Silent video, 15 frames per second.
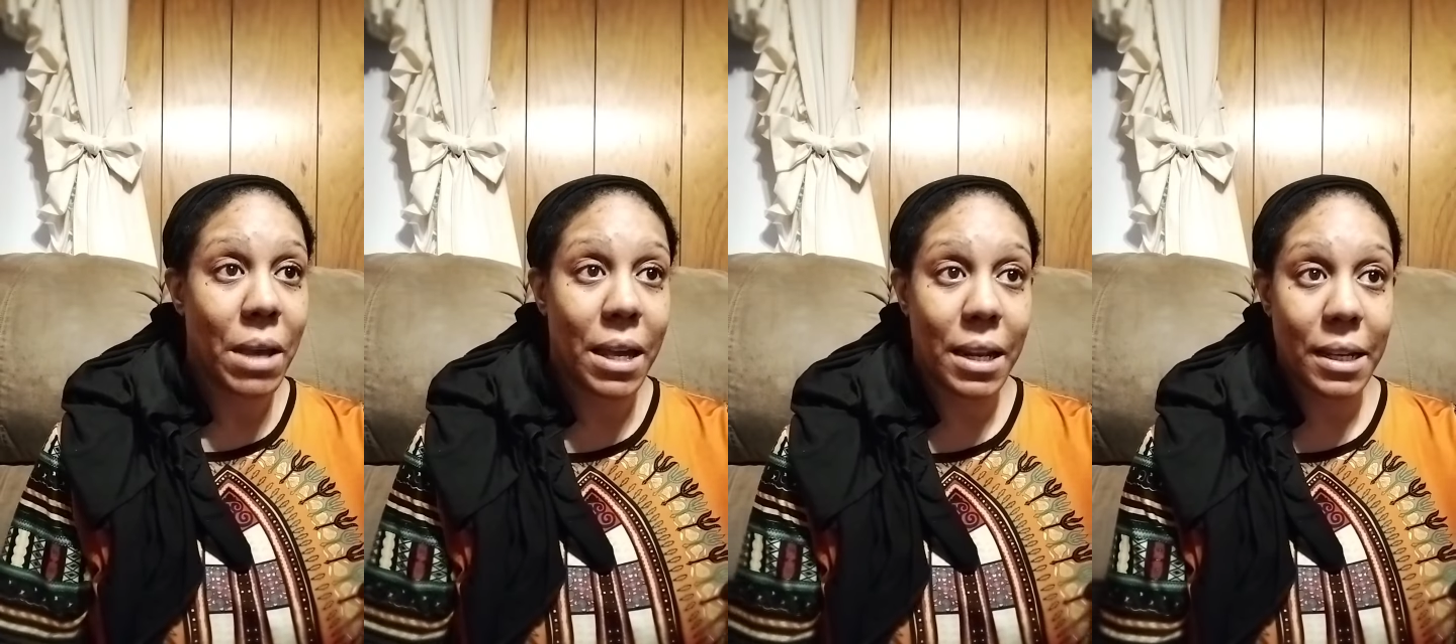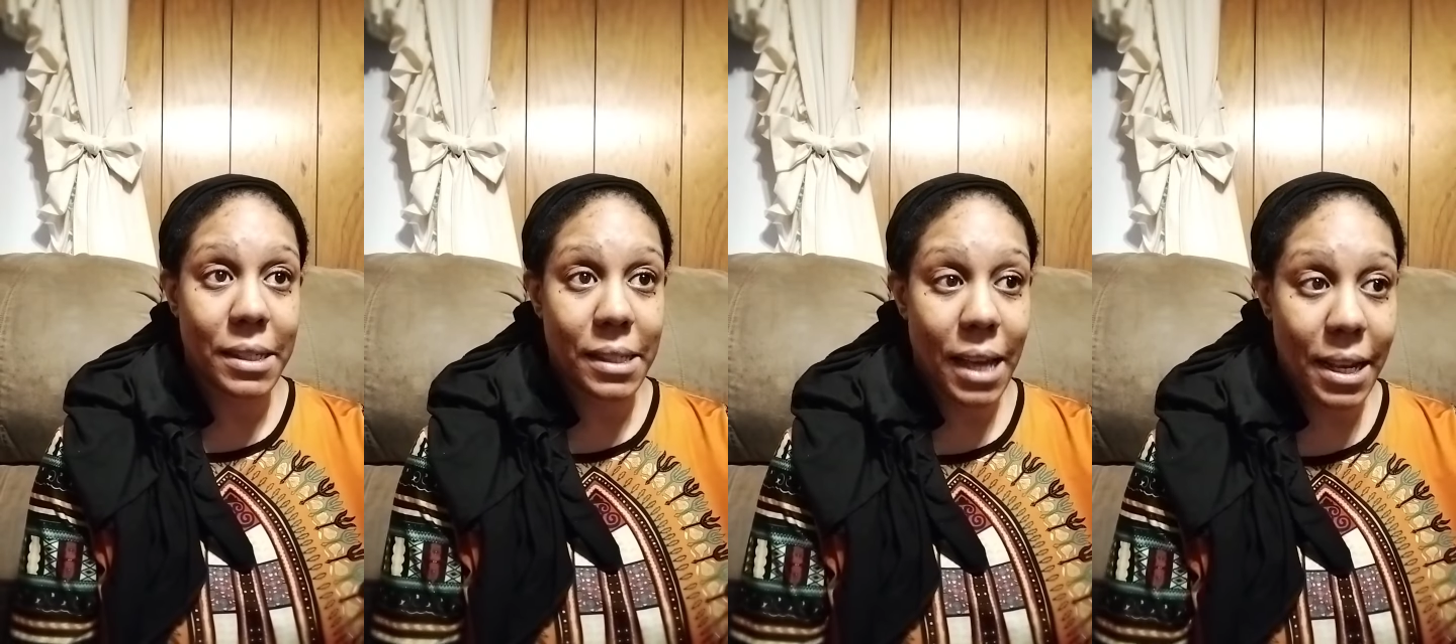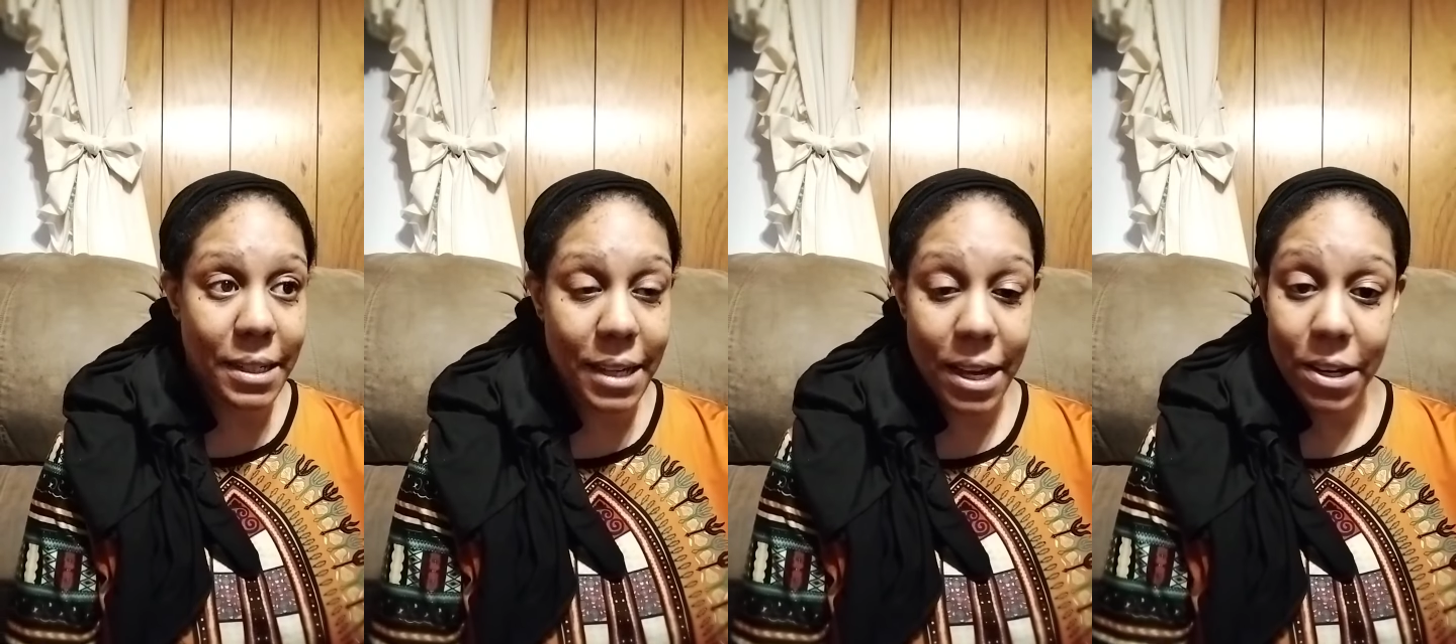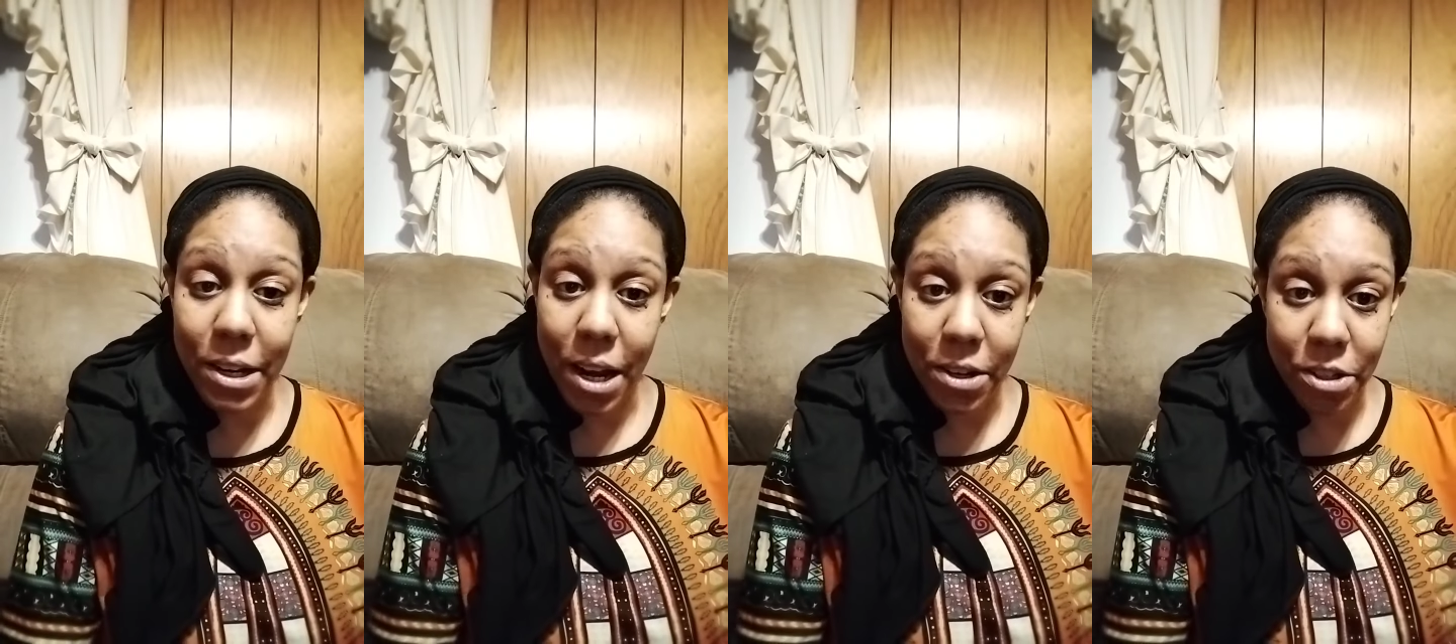and I sat
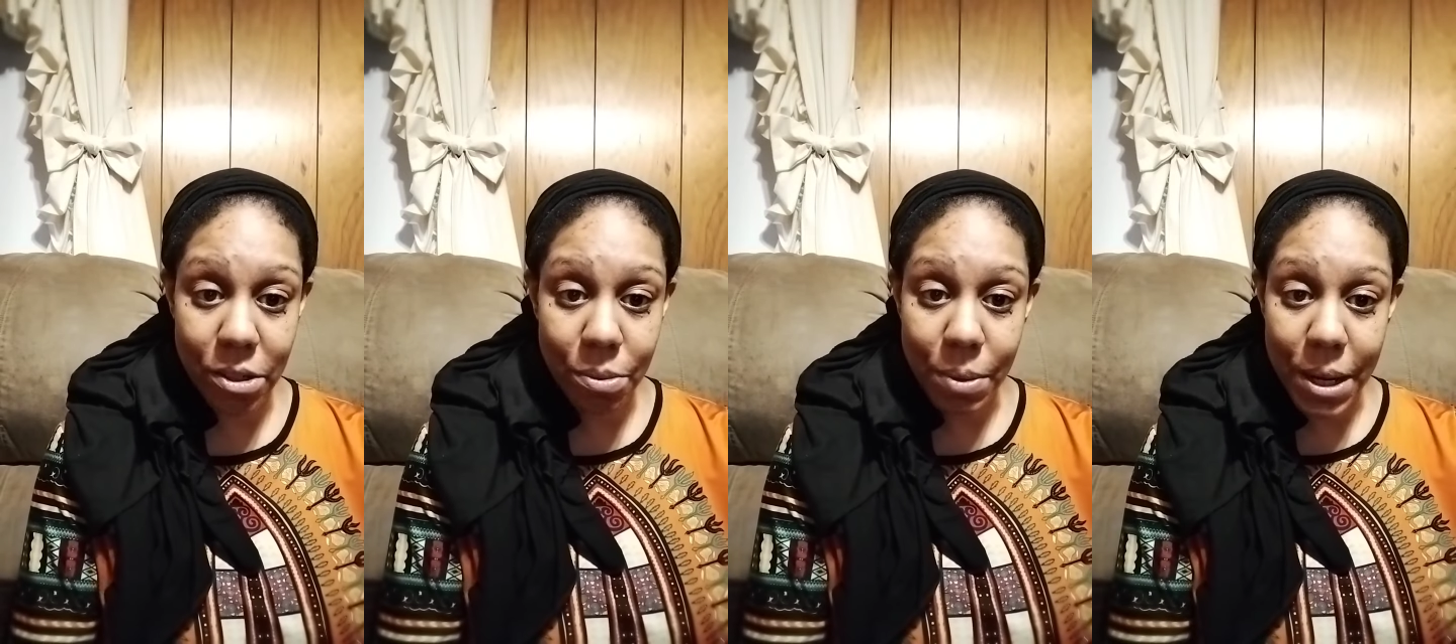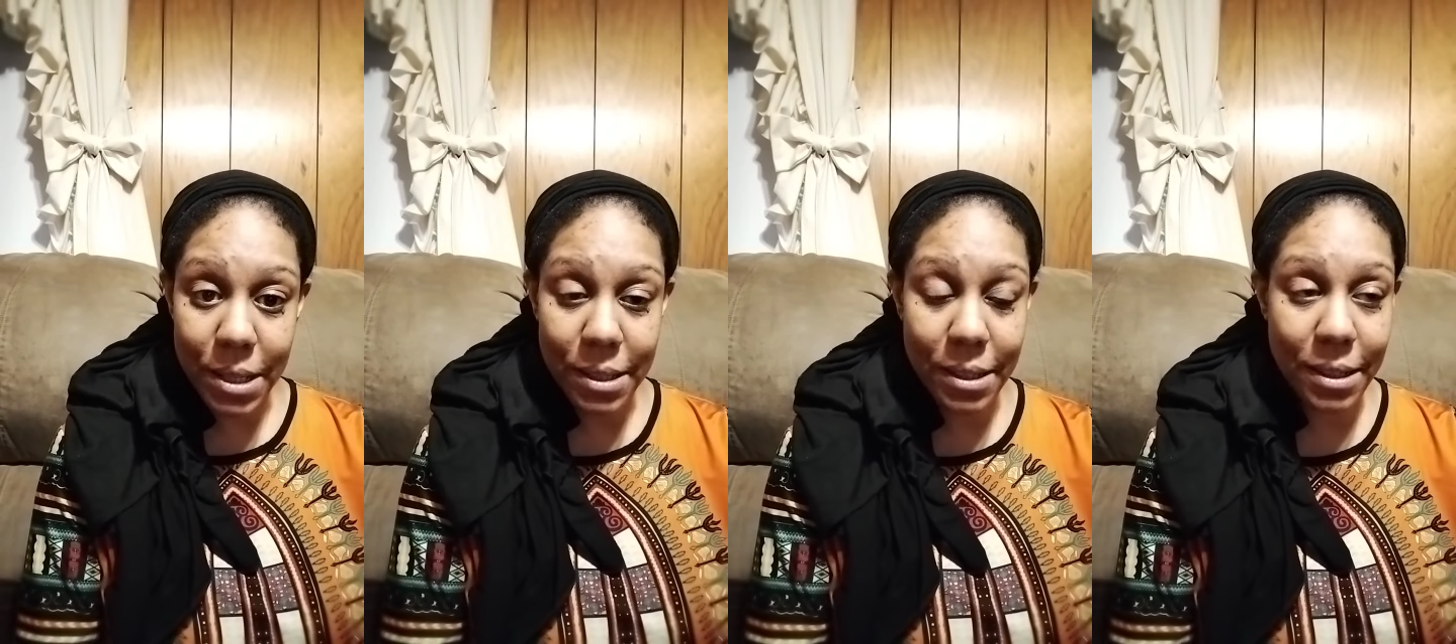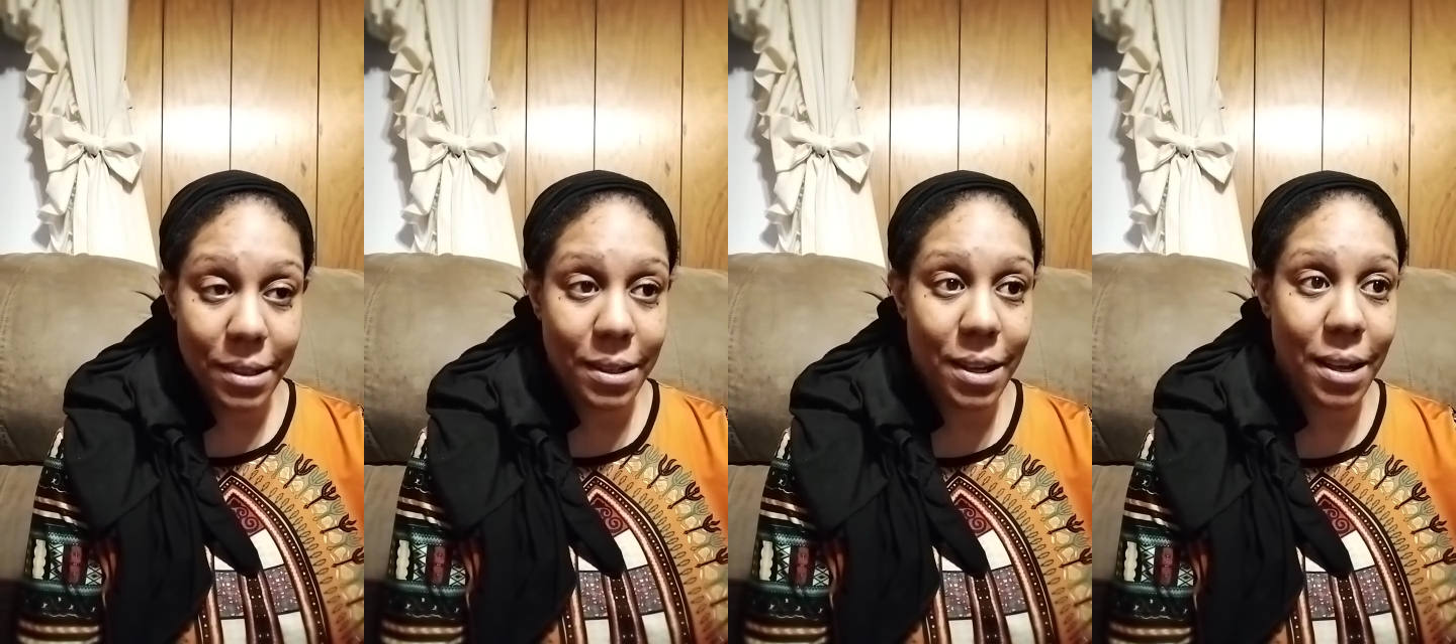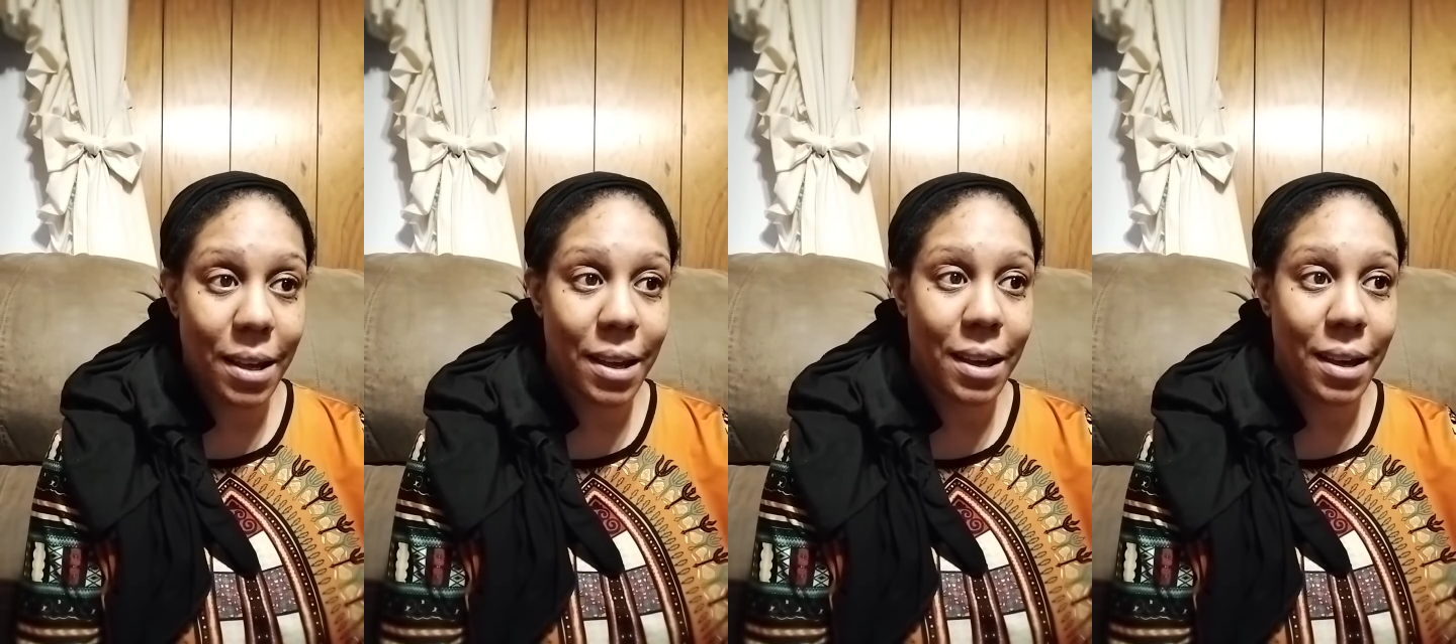down and I just rested